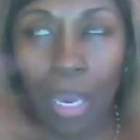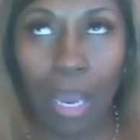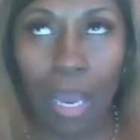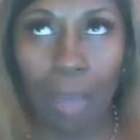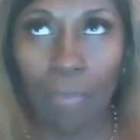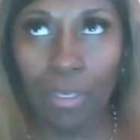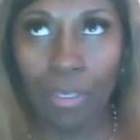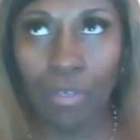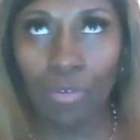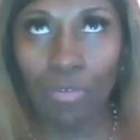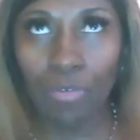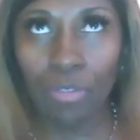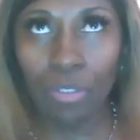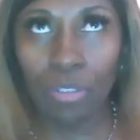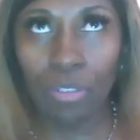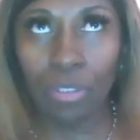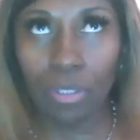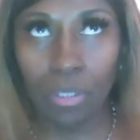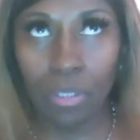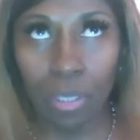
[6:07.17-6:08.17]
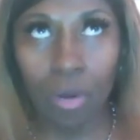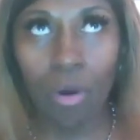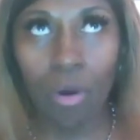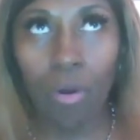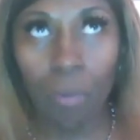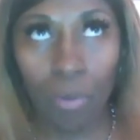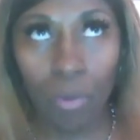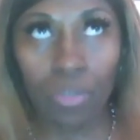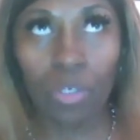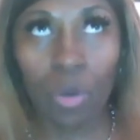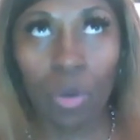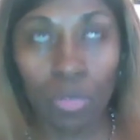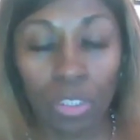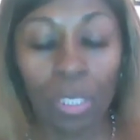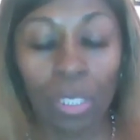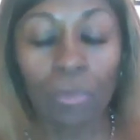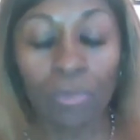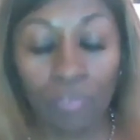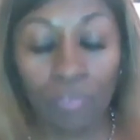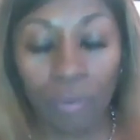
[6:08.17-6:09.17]
I mean, you almost go
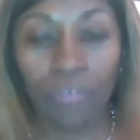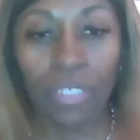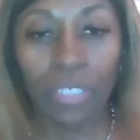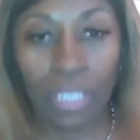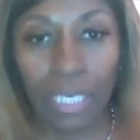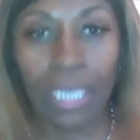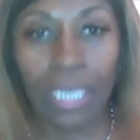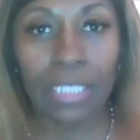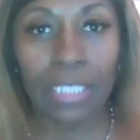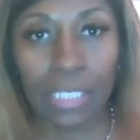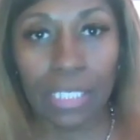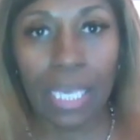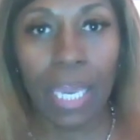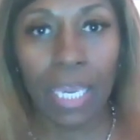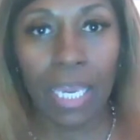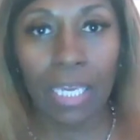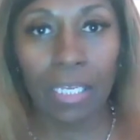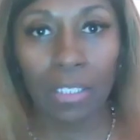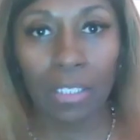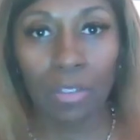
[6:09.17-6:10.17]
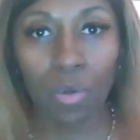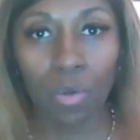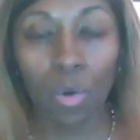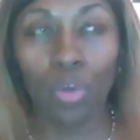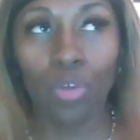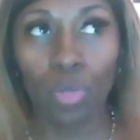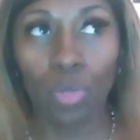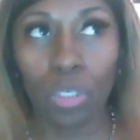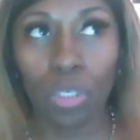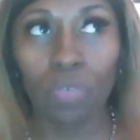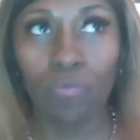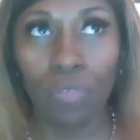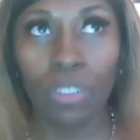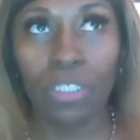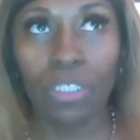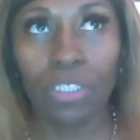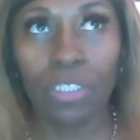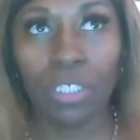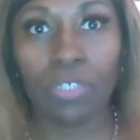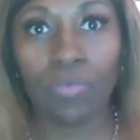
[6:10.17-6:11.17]
temporarily insane, or you can
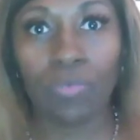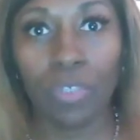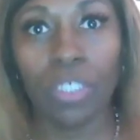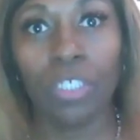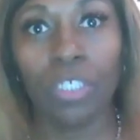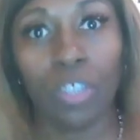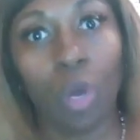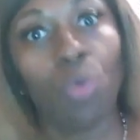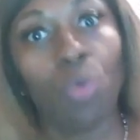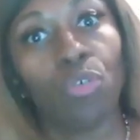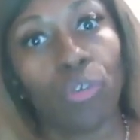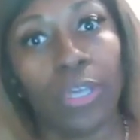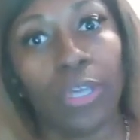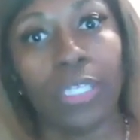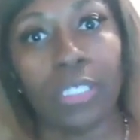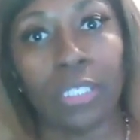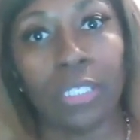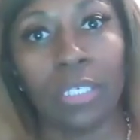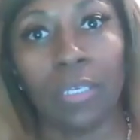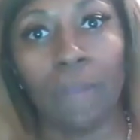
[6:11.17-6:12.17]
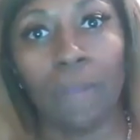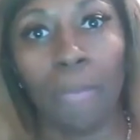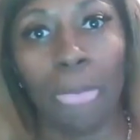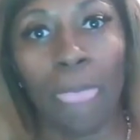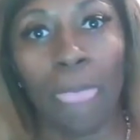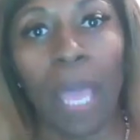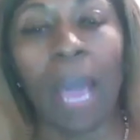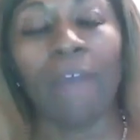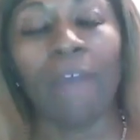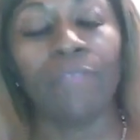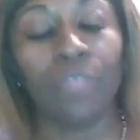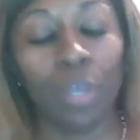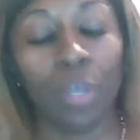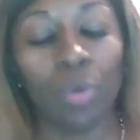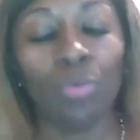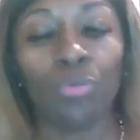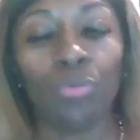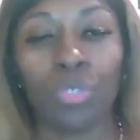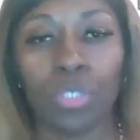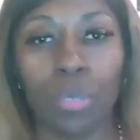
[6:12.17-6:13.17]
really just really go crazy. I've
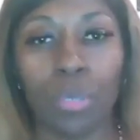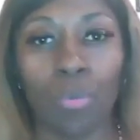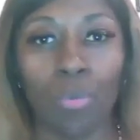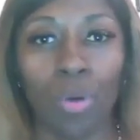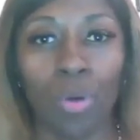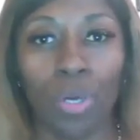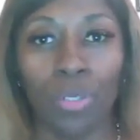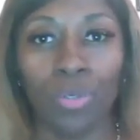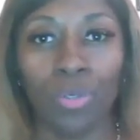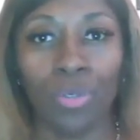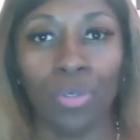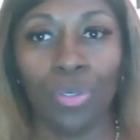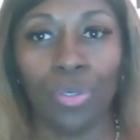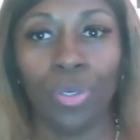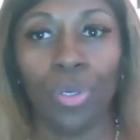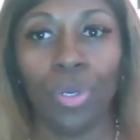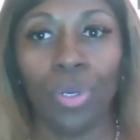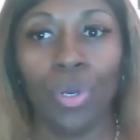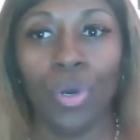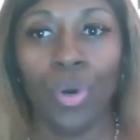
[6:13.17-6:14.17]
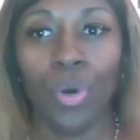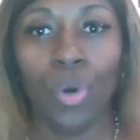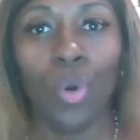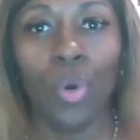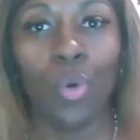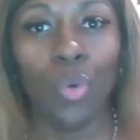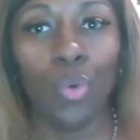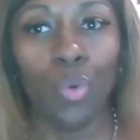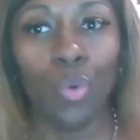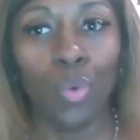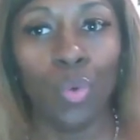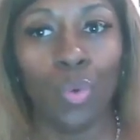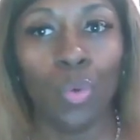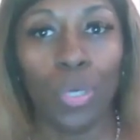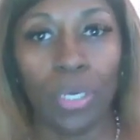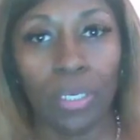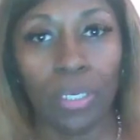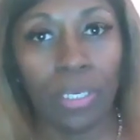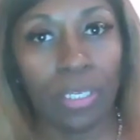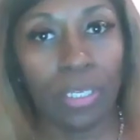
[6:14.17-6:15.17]
known someone who
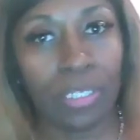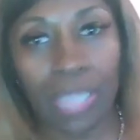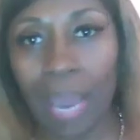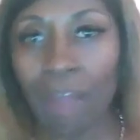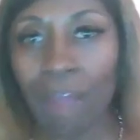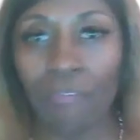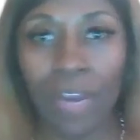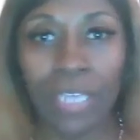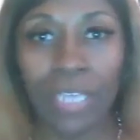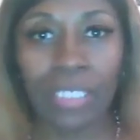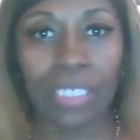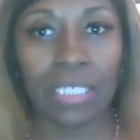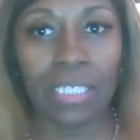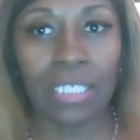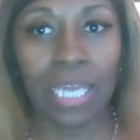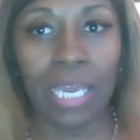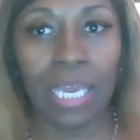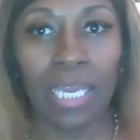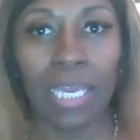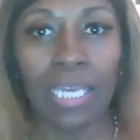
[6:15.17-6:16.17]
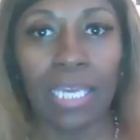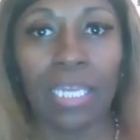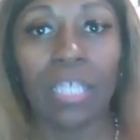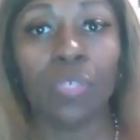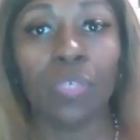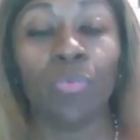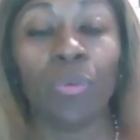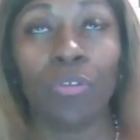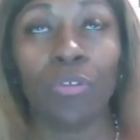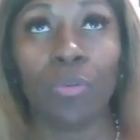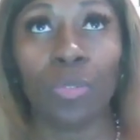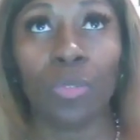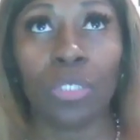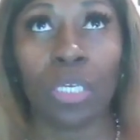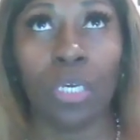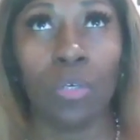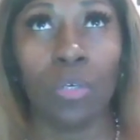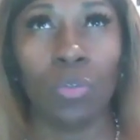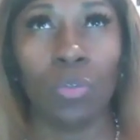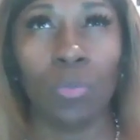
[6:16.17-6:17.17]
is not right today, and his brother was
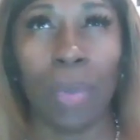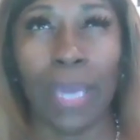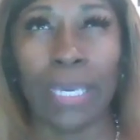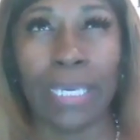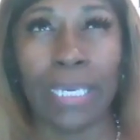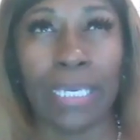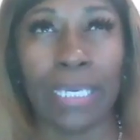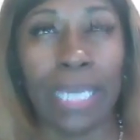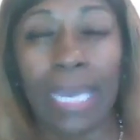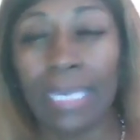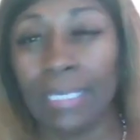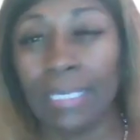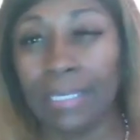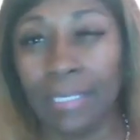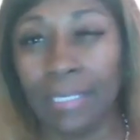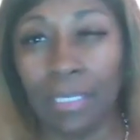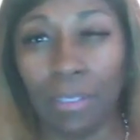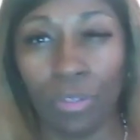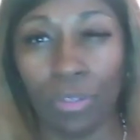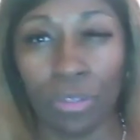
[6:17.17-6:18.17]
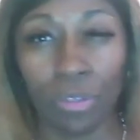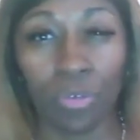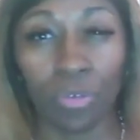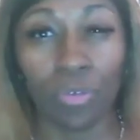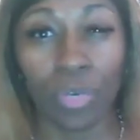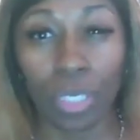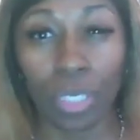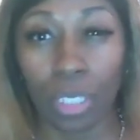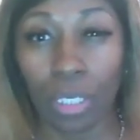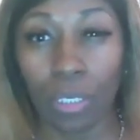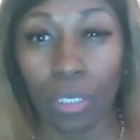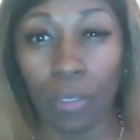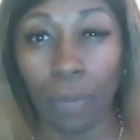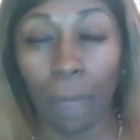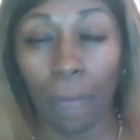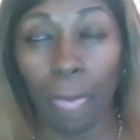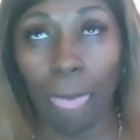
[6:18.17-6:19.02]
killed back in 93.